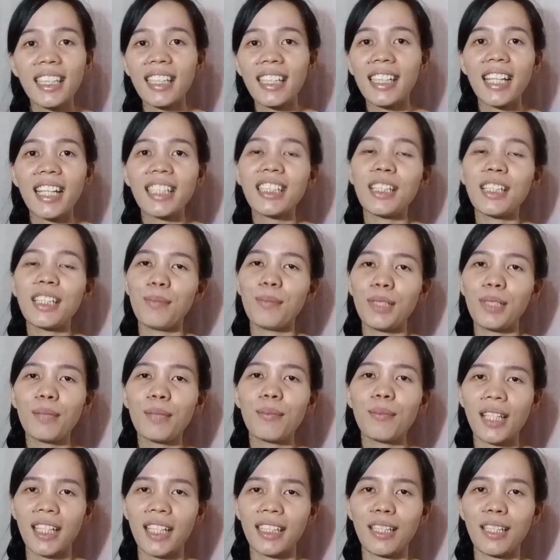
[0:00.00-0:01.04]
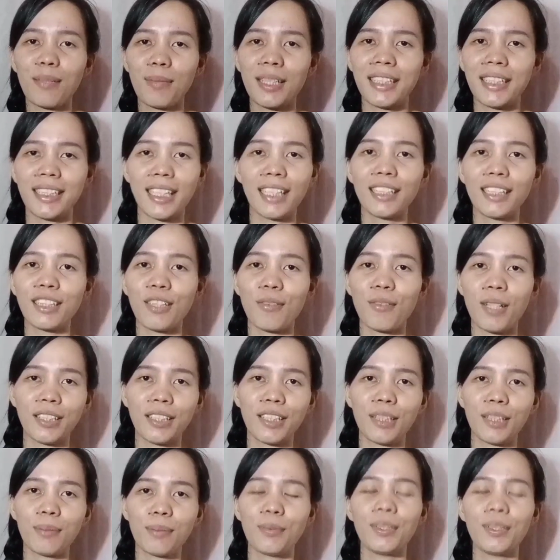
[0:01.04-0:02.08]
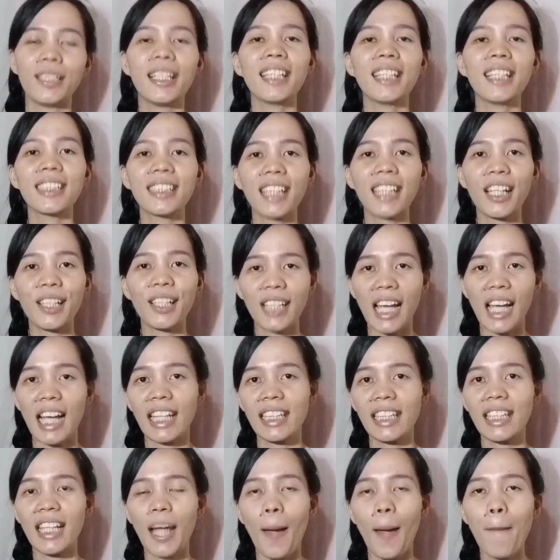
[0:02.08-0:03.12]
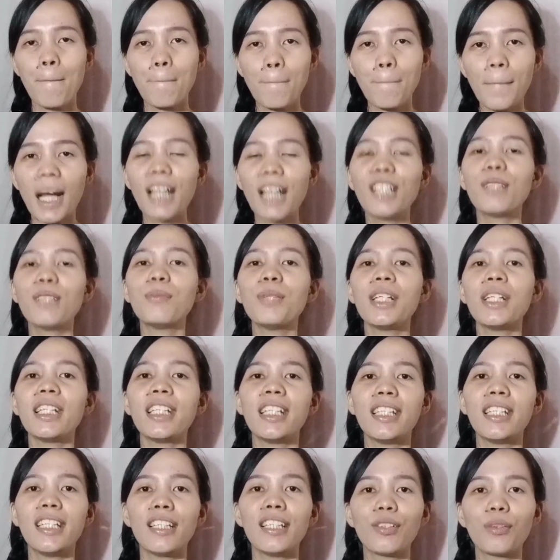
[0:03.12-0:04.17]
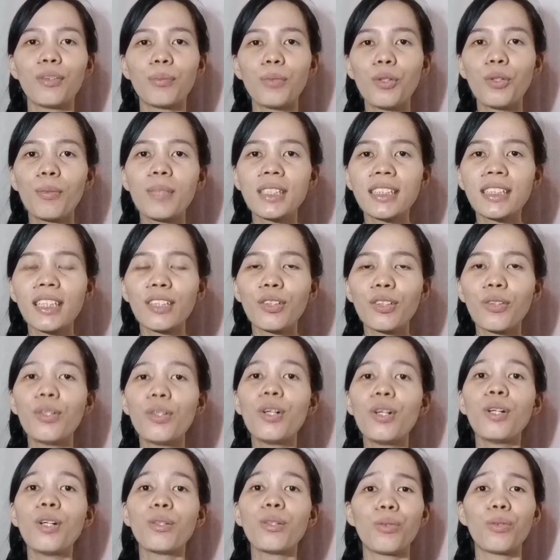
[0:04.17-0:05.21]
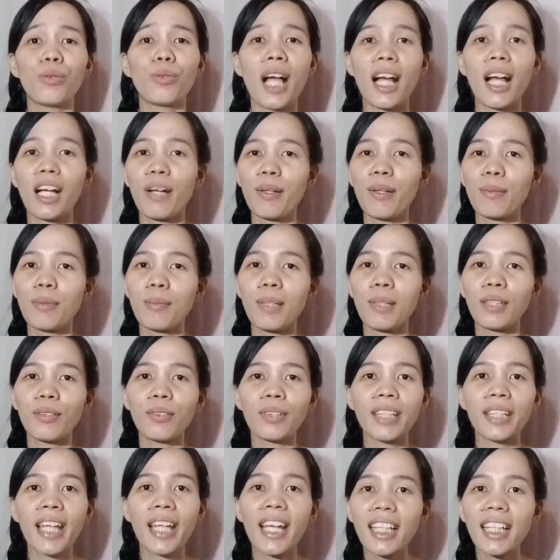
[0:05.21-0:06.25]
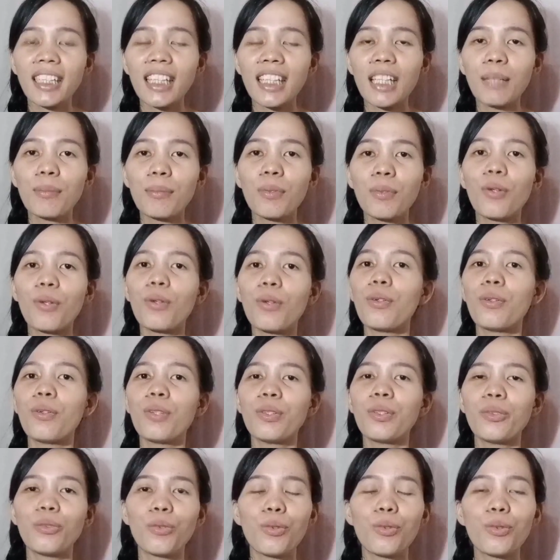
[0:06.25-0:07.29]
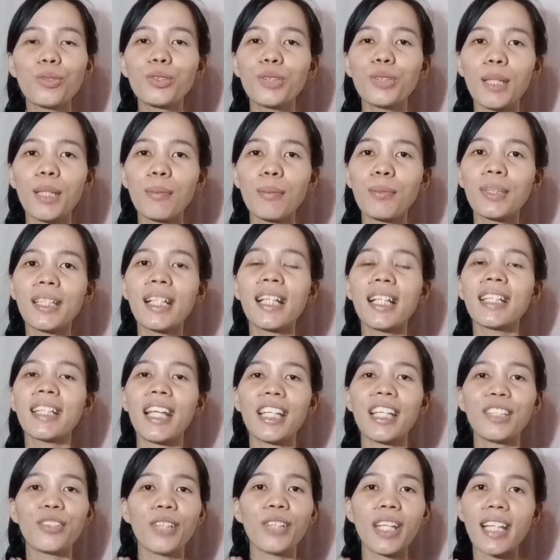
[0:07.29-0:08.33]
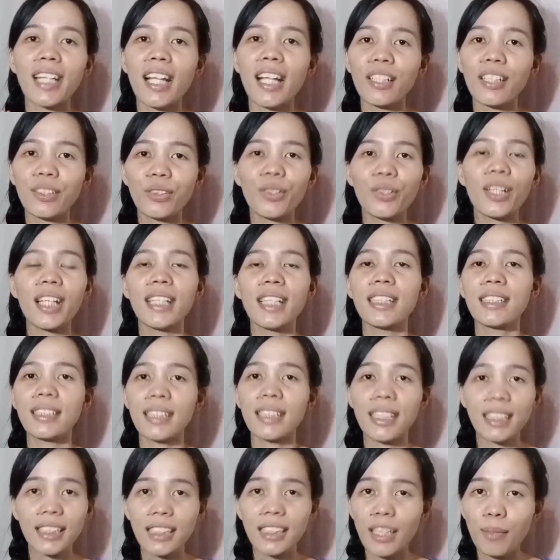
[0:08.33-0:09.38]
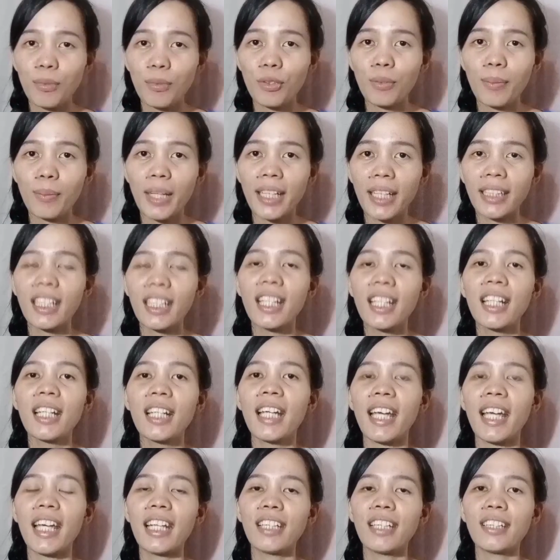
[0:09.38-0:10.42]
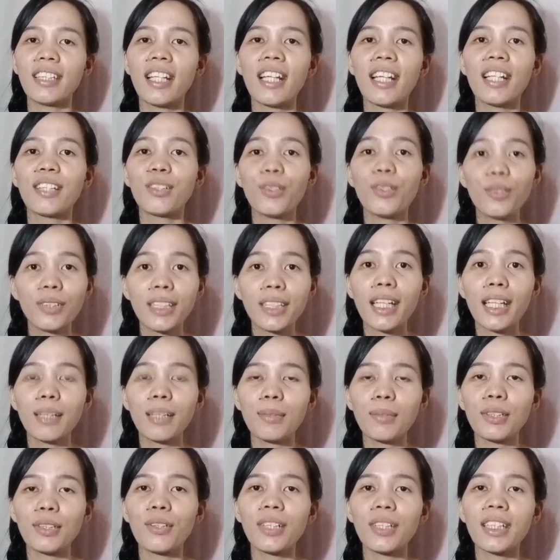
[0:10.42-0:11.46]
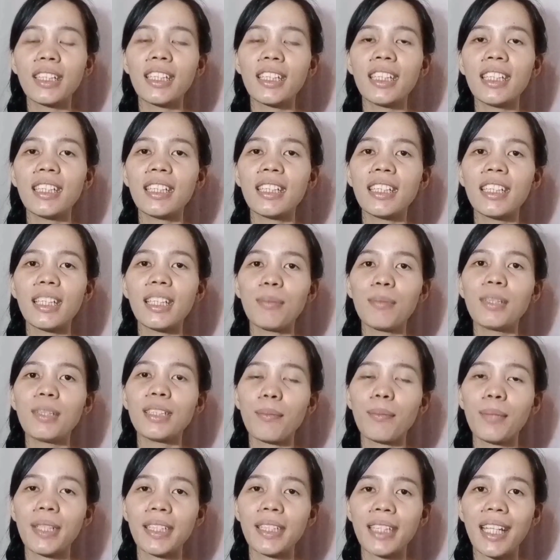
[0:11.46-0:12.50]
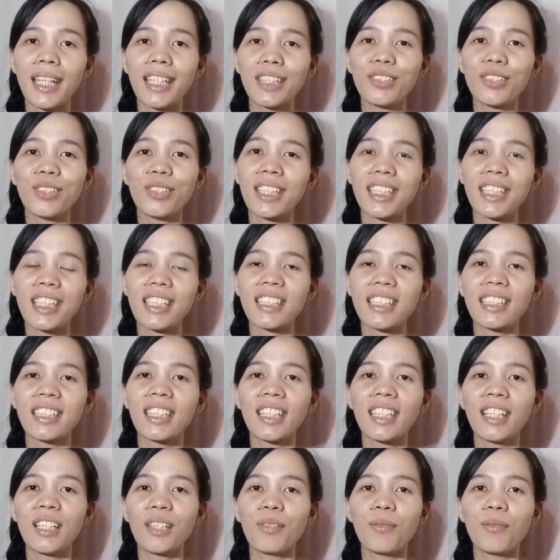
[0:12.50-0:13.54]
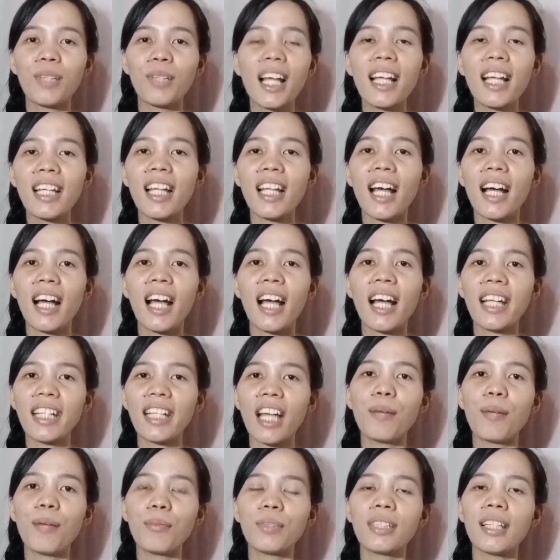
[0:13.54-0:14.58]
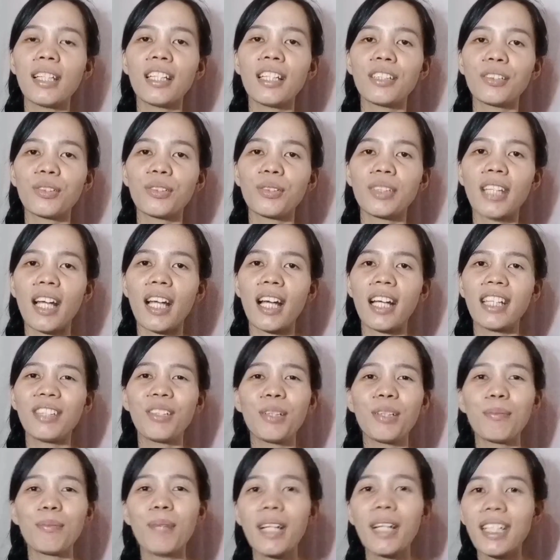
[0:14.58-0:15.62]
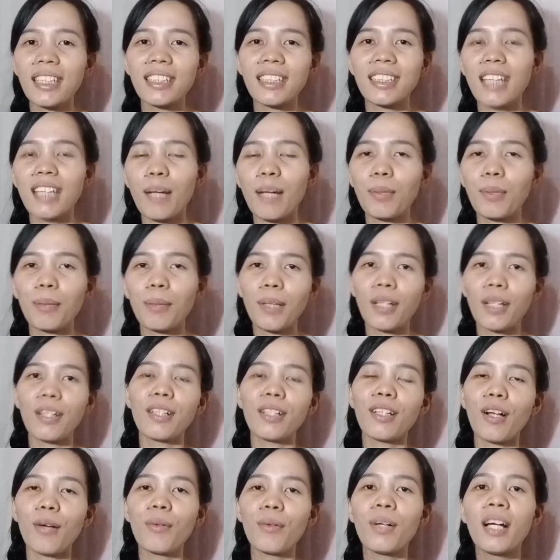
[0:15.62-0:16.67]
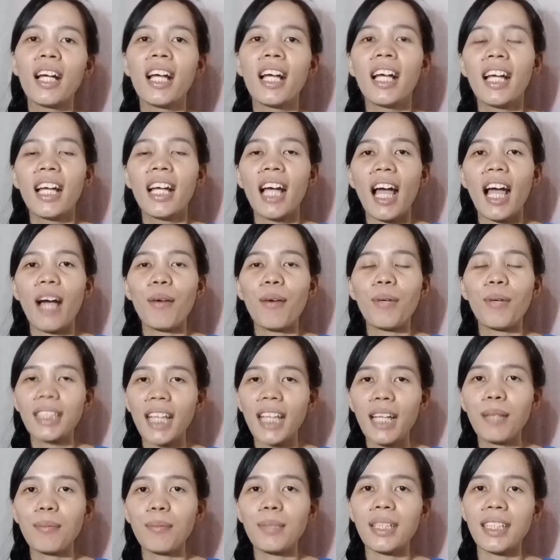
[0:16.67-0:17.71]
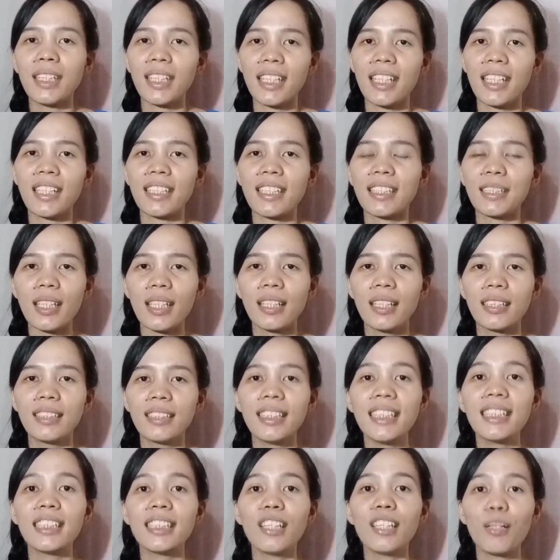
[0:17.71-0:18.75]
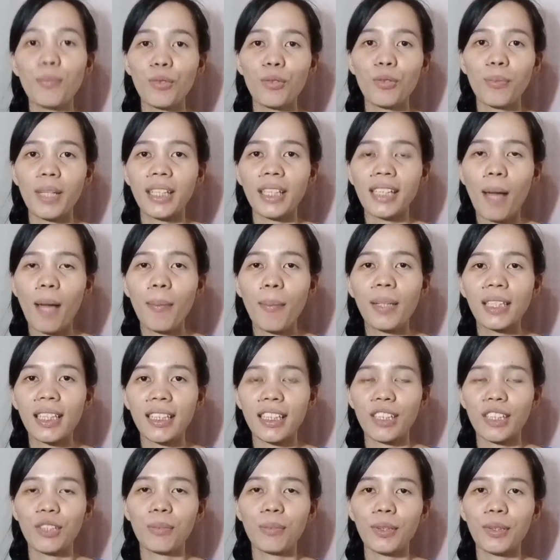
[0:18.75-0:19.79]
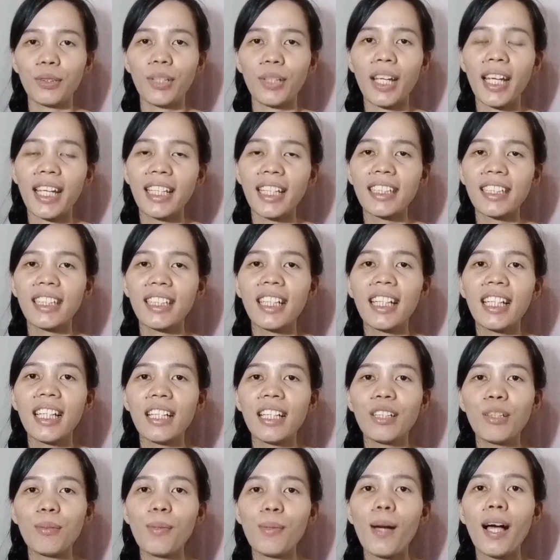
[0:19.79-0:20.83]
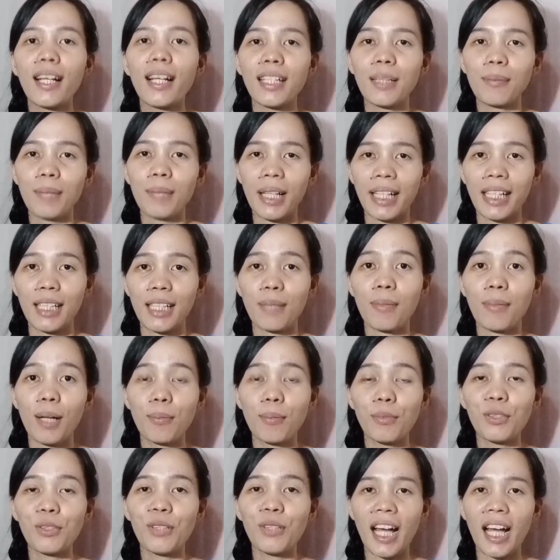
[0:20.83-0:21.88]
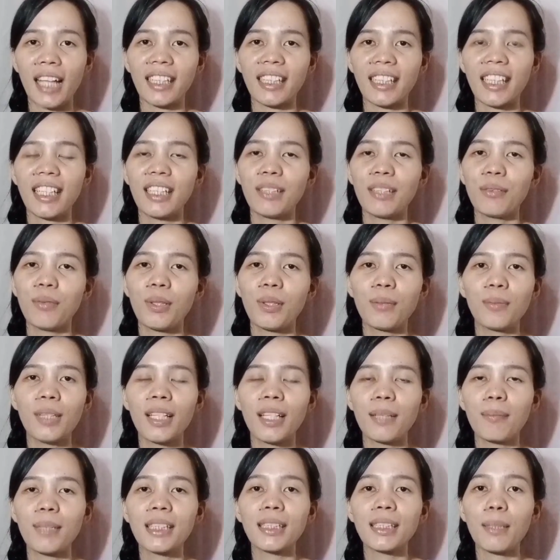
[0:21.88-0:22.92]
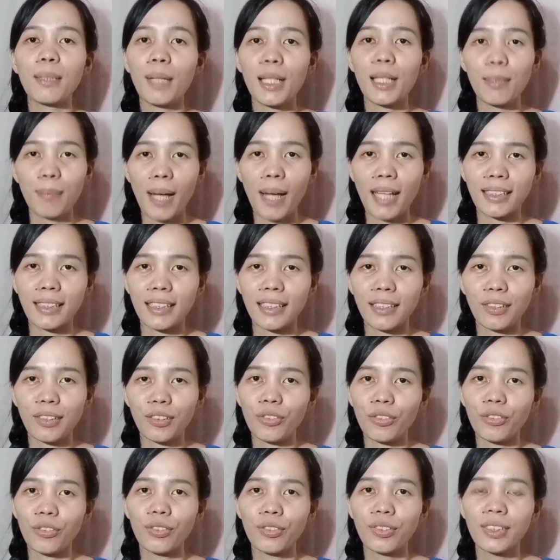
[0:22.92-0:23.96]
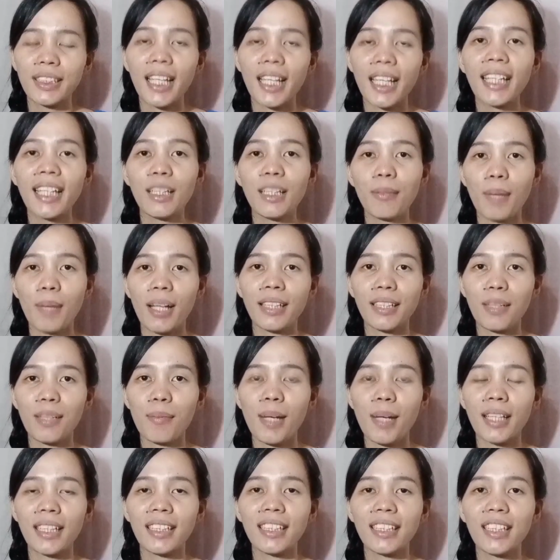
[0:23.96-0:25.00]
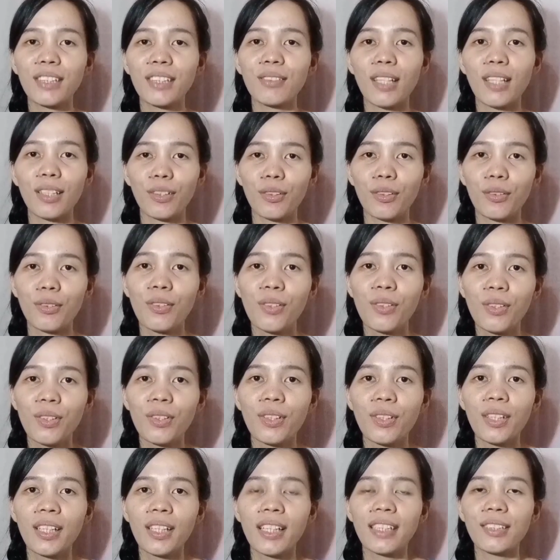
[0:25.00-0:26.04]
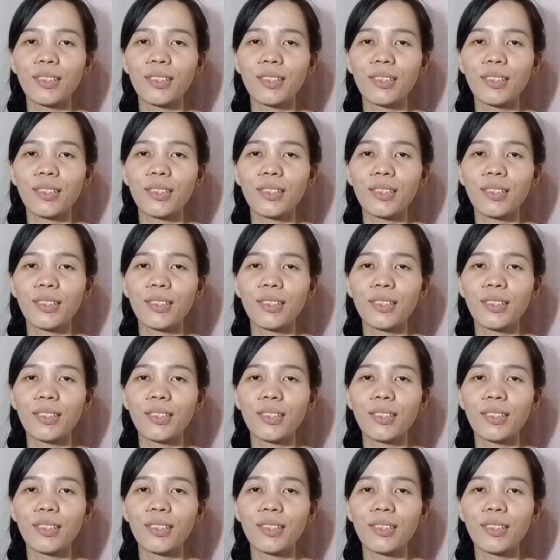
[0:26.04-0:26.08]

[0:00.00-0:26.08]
Nasa creativity mo lang naman yan, ka-wonderful. Nasa sa'yo yan. Paano mo i-deal tong moments na to, kung gagawin mo ba tong negative o gugustuhin mo na lang na enjoy na lang to and seize the moment. And don't get me wrong, hindi ibig sabihin na enjoying is wala lang, hahayaan mo na lang to na yung iba nagsasuffer pero ikaw. What I mean is, seize the moment habang nandito pa to and gumawa ka ng bagay na makabuluhan and wag mo lang basta palipasin to. Sayang naman, di ba? Nandito na to.